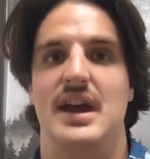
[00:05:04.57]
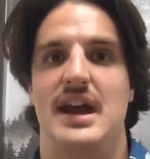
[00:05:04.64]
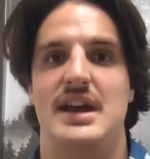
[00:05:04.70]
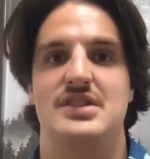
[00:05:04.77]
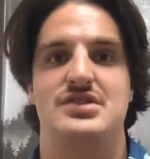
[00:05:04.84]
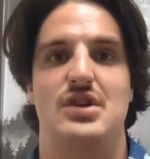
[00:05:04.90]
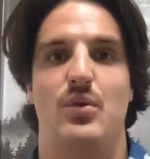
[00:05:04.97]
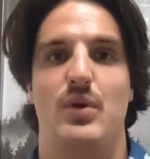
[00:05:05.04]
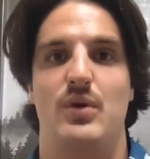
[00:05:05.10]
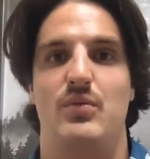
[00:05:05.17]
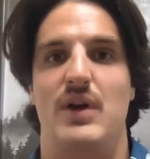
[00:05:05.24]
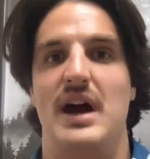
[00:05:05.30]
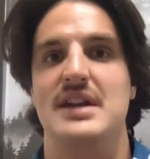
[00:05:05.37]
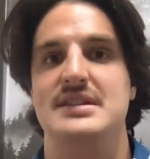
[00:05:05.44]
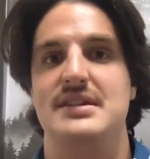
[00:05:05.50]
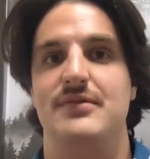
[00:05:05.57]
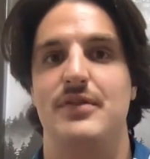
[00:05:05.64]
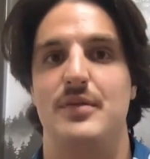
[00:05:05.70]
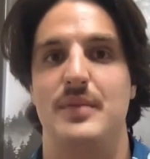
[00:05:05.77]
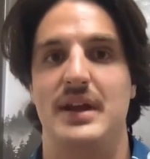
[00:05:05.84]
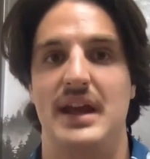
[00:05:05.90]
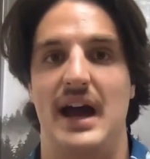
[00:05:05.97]
And so what Ryan did
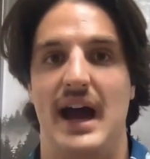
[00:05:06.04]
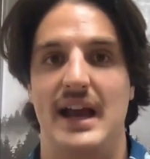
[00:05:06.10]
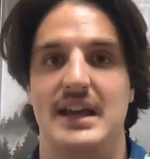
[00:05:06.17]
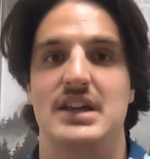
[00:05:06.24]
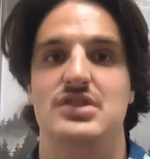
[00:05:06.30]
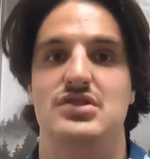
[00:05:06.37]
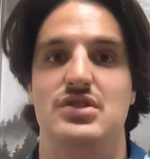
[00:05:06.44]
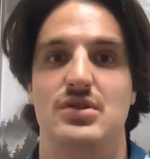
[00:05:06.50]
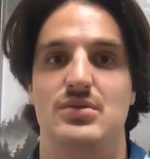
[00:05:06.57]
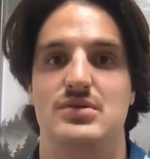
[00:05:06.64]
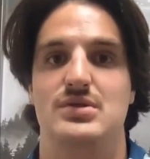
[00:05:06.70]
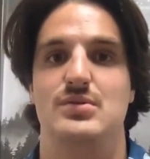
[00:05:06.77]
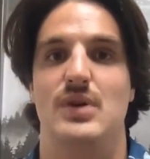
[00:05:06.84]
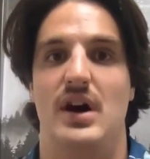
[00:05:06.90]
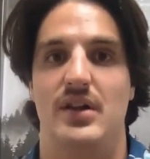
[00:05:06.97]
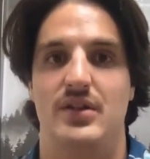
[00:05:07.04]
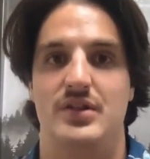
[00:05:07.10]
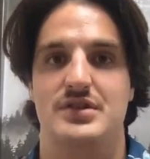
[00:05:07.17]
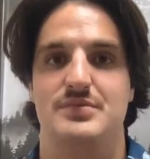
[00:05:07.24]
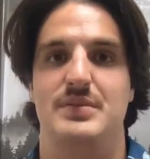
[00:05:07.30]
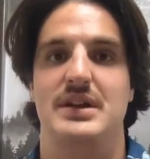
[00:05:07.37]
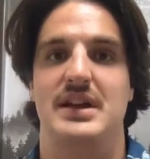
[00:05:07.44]
for me, I can do to
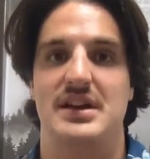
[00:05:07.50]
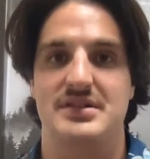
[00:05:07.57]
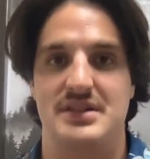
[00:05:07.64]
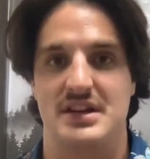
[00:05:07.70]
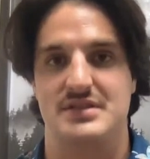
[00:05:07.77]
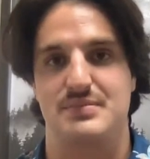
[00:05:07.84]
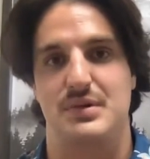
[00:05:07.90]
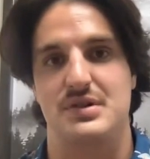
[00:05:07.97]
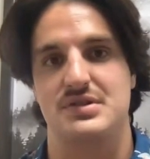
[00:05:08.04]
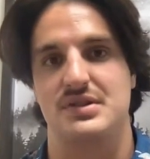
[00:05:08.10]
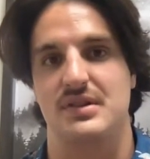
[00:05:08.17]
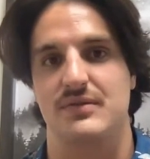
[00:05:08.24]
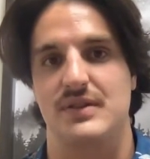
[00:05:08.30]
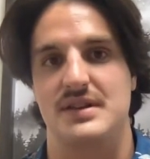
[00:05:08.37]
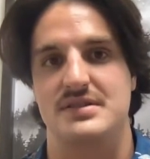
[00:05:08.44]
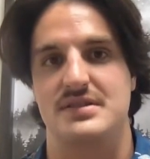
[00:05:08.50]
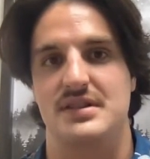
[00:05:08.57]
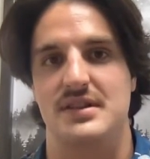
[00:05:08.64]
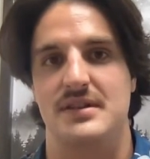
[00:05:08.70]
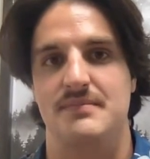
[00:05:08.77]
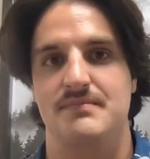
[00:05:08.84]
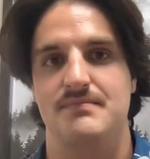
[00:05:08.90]
others because I was personally
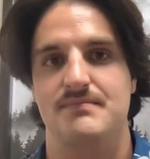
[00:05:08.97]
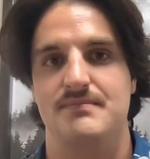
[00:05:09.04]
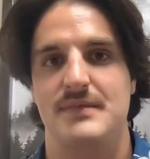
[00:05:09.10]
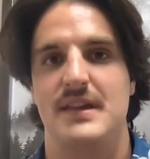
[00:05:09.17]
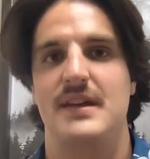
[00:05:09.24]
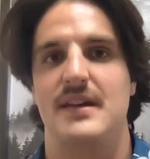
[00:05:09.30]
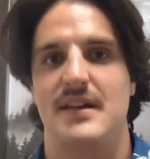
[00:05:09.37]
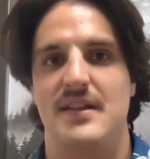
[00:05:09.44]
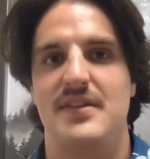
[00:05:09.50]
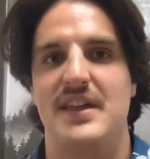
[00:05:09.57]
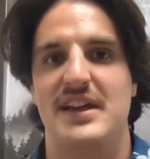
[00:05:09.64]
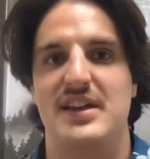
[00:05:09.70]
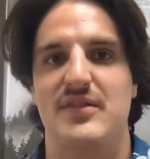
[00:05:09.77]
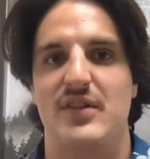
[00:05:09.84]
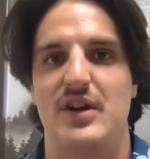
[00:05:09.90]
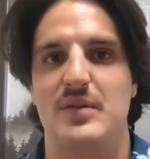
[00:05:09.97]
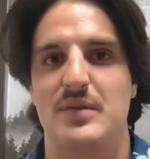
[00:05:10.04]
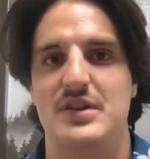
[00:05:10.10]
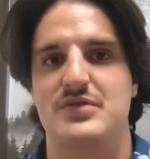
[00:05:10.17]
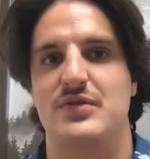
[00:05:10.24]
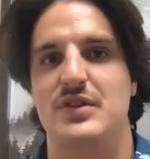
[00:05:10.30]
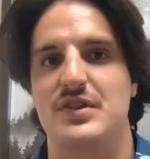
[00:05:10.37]
invested in. Thank you very
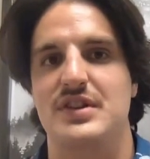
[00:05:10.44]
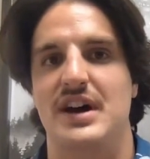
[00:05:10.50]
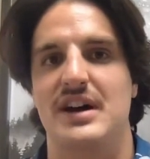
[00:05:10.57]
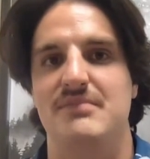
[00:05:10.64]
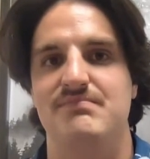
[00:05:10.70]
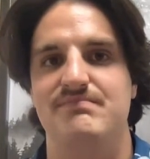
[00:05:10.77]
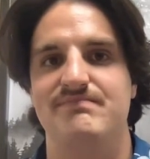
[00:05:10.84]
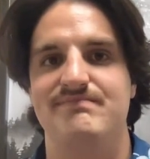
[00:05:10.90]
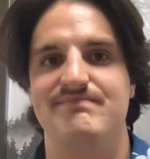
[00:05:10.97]
much for your time.